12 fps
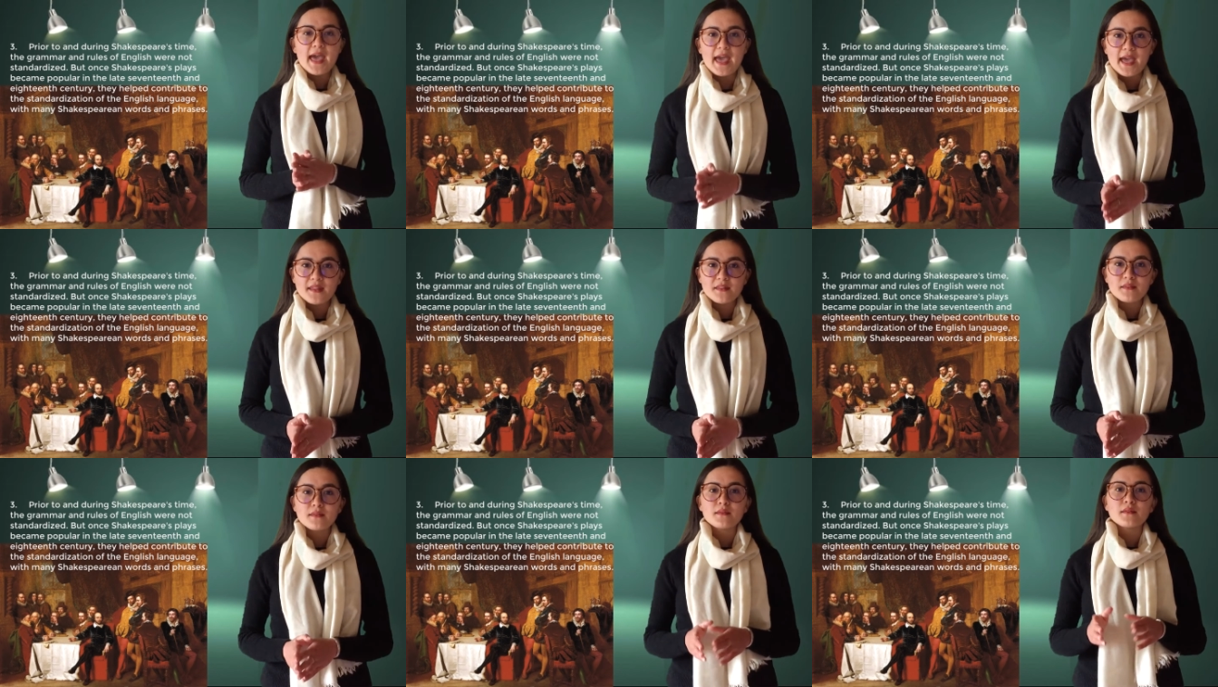
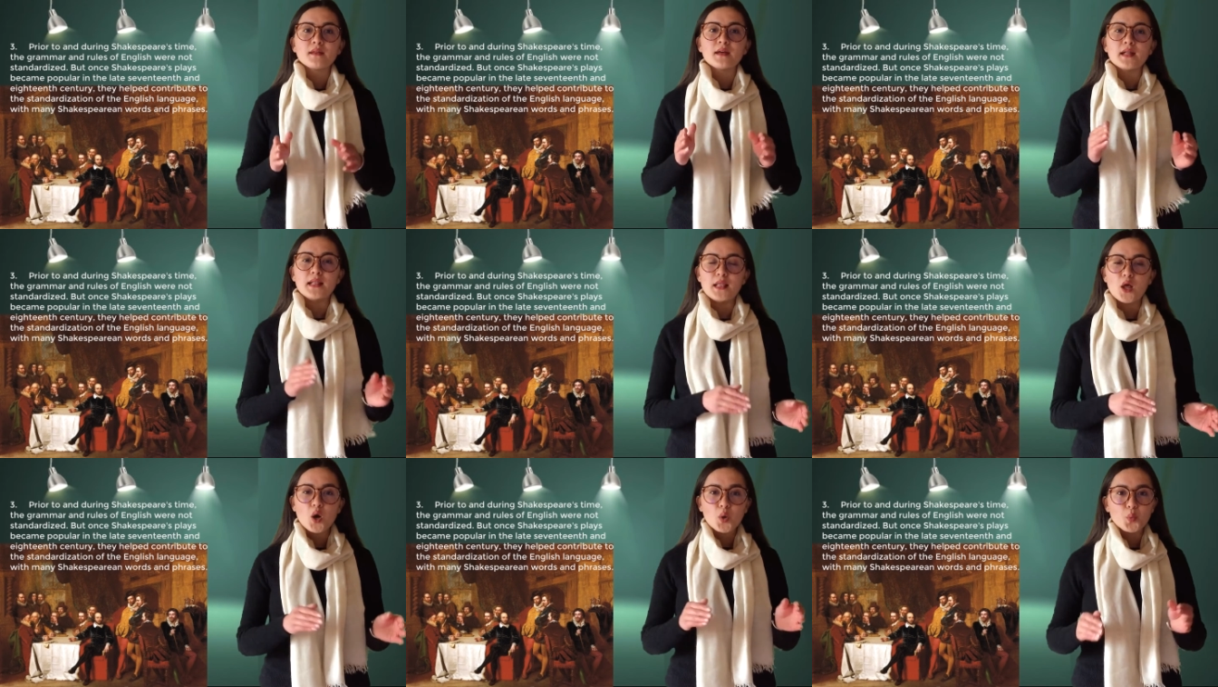and
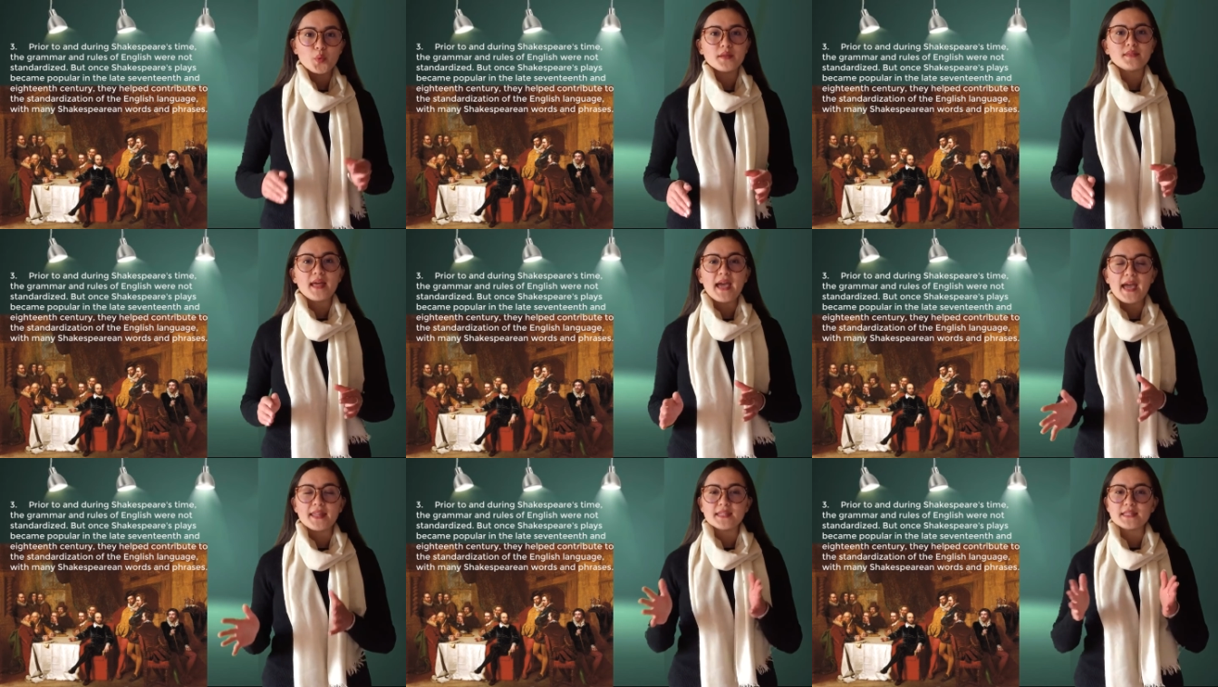along with
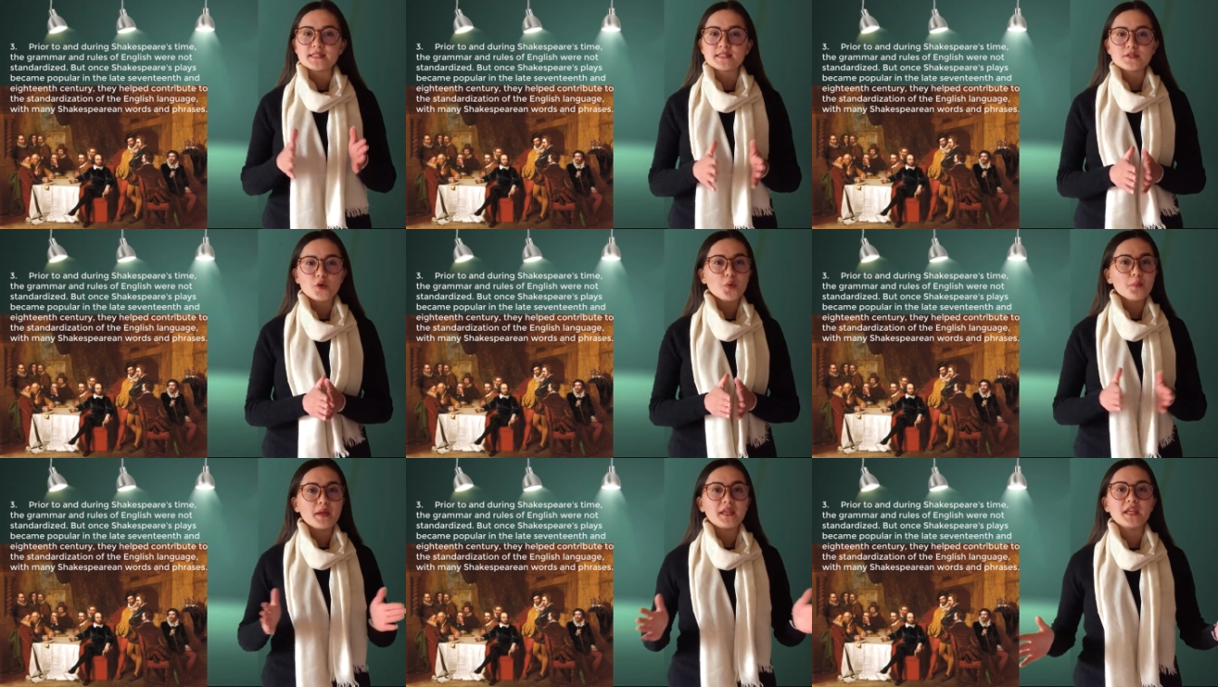adding so
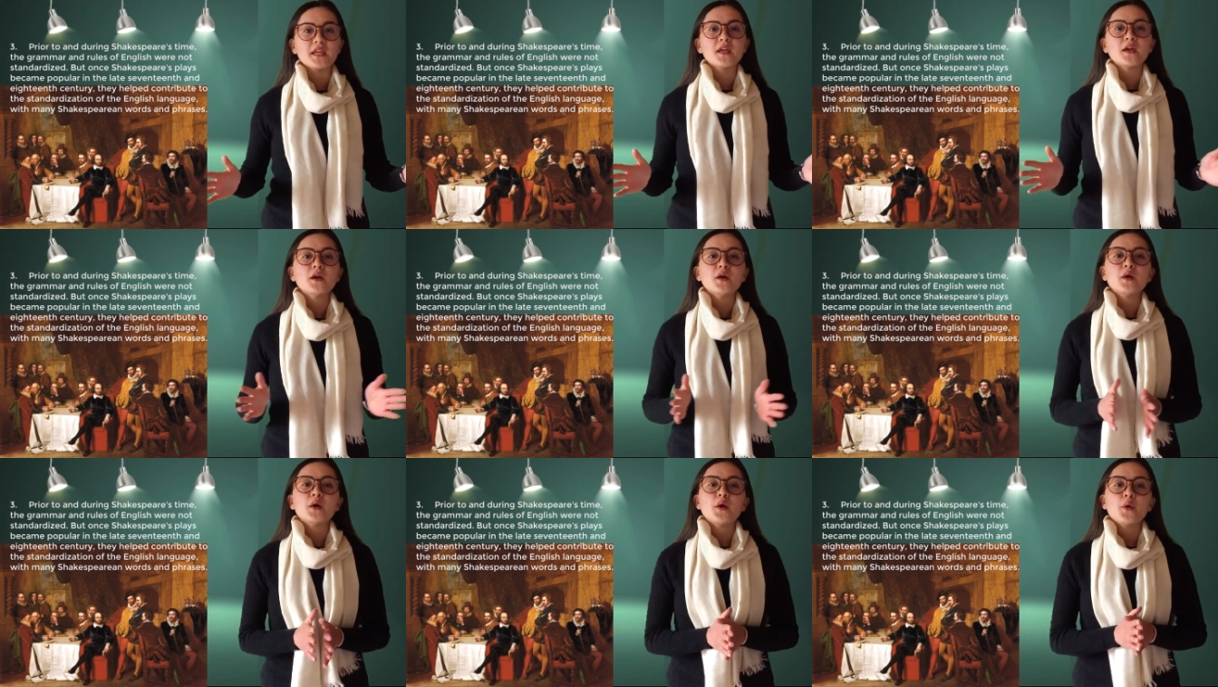many
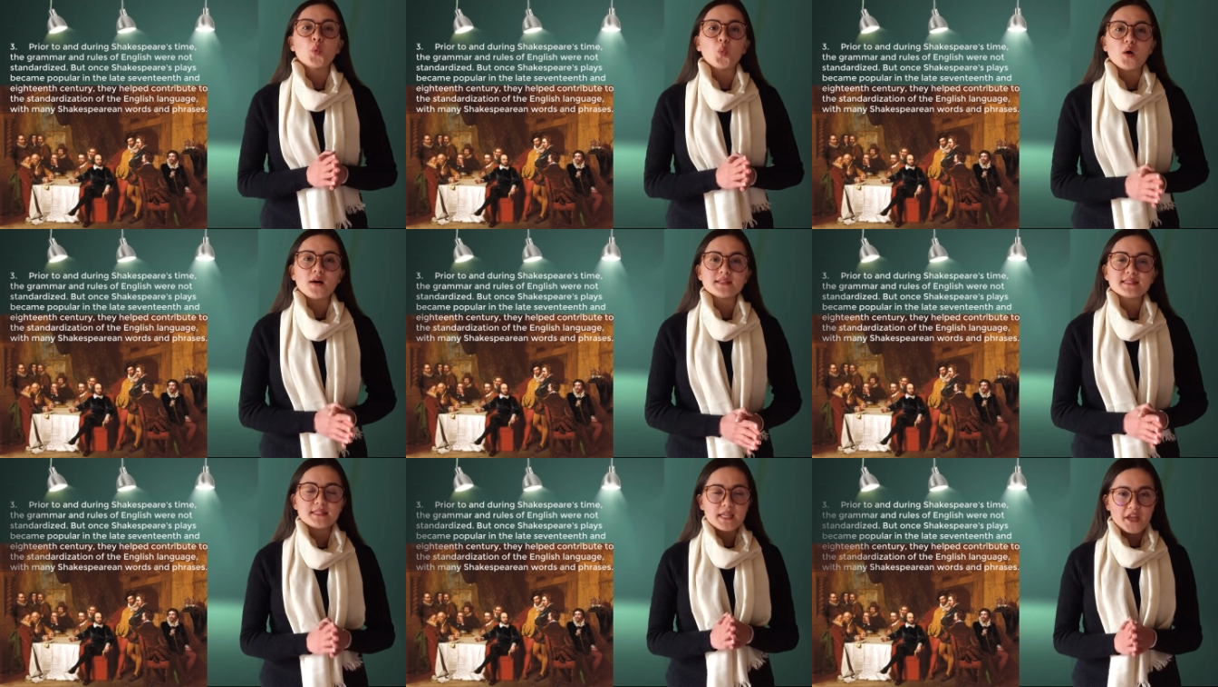
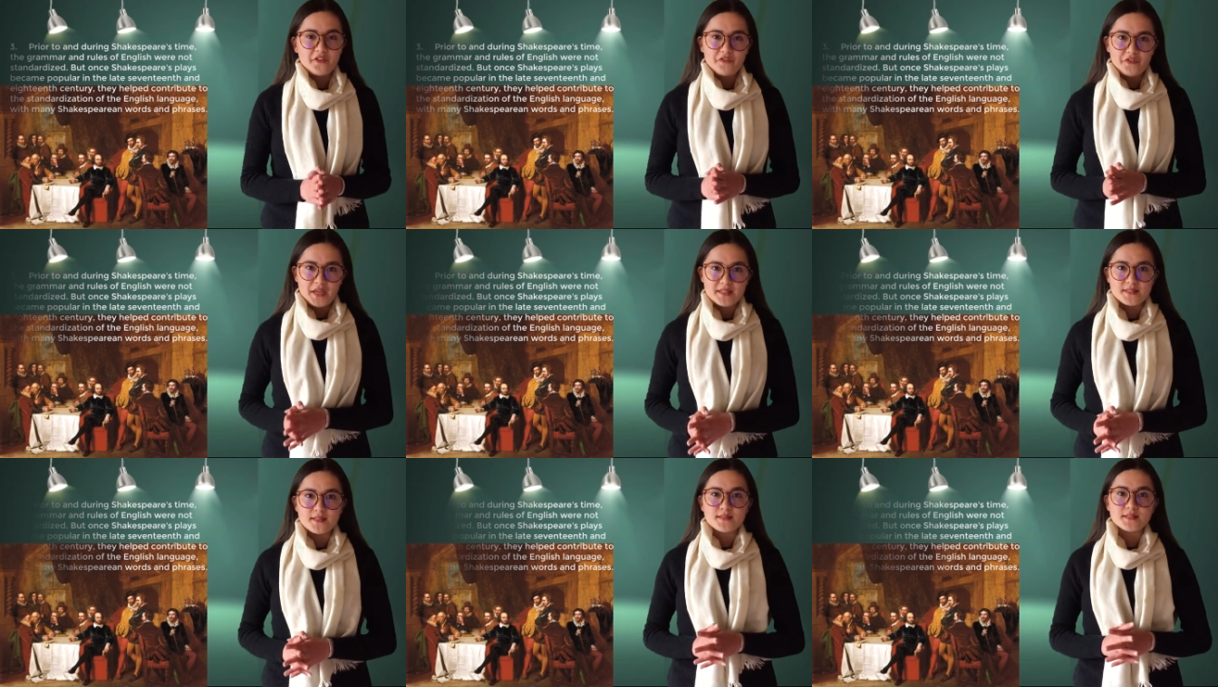words and
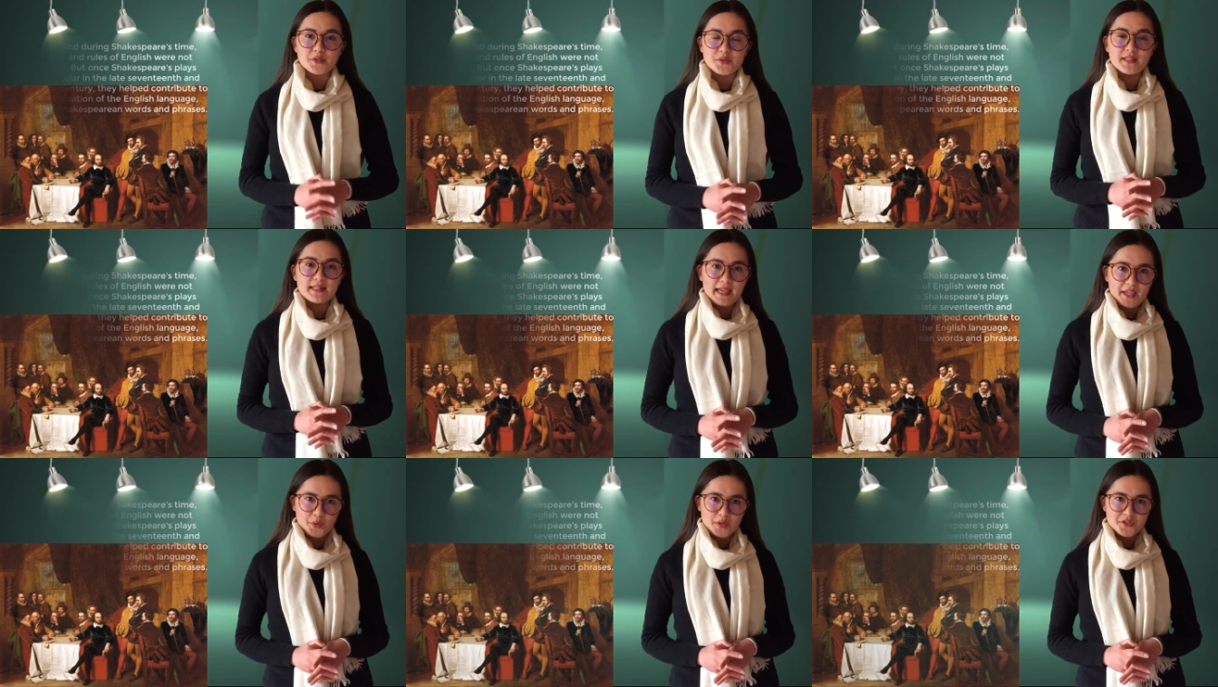phrases to the
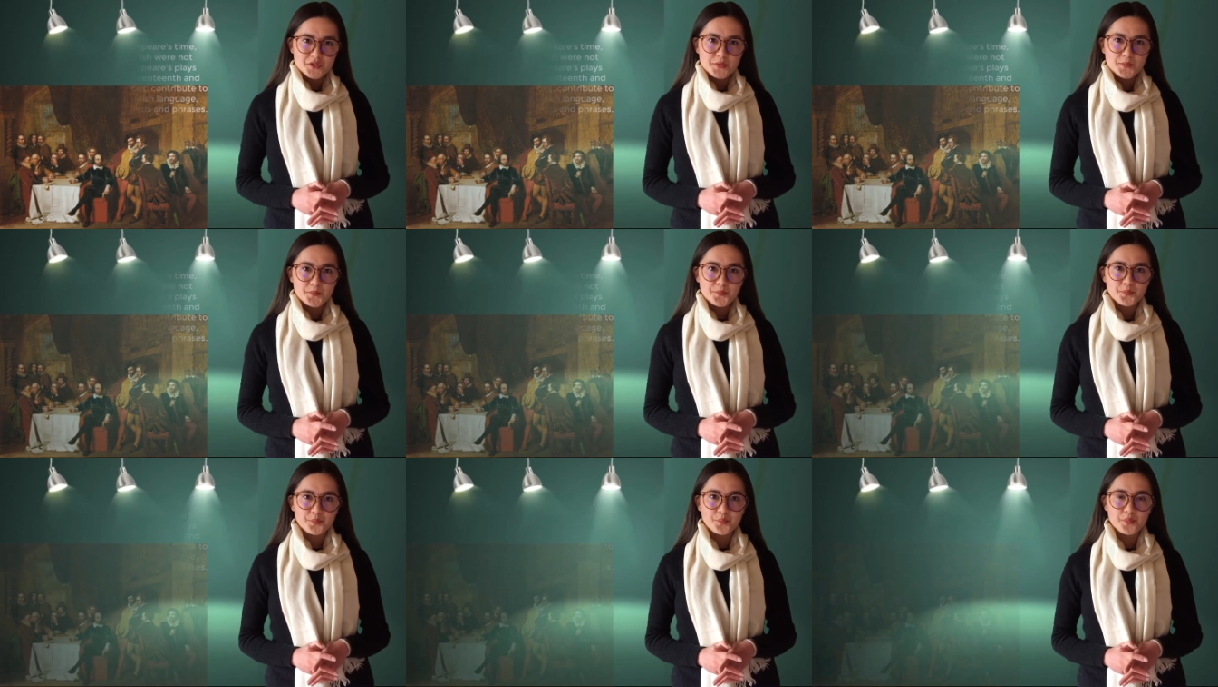language.
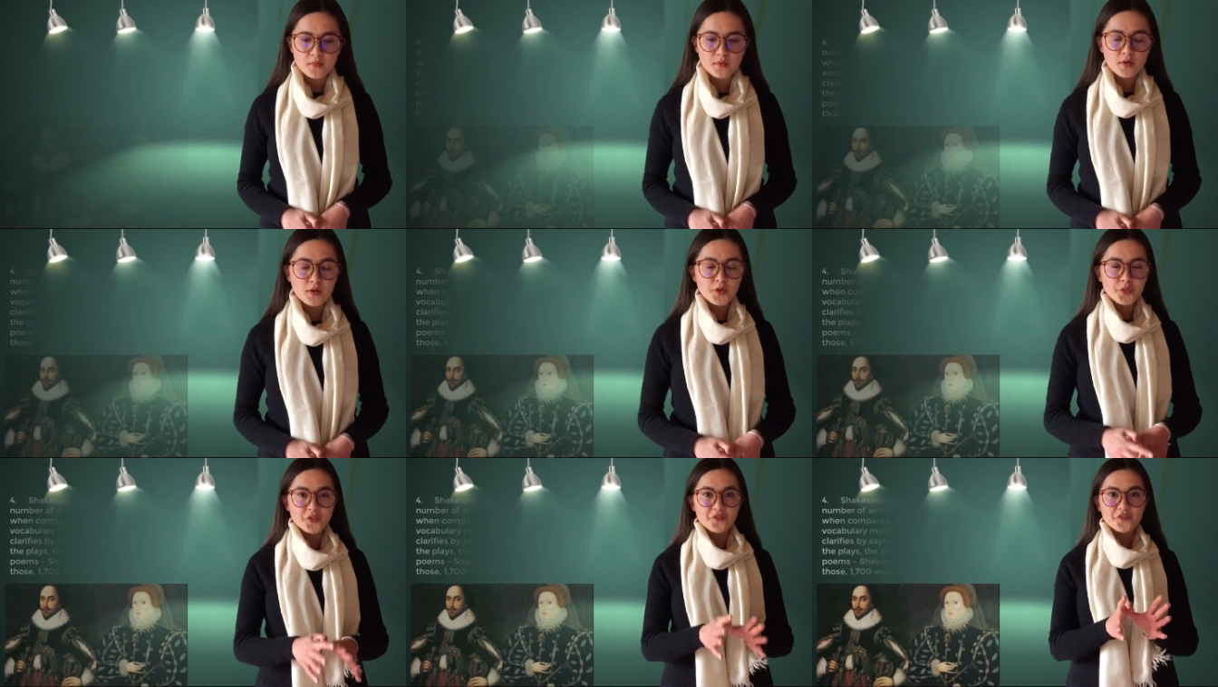The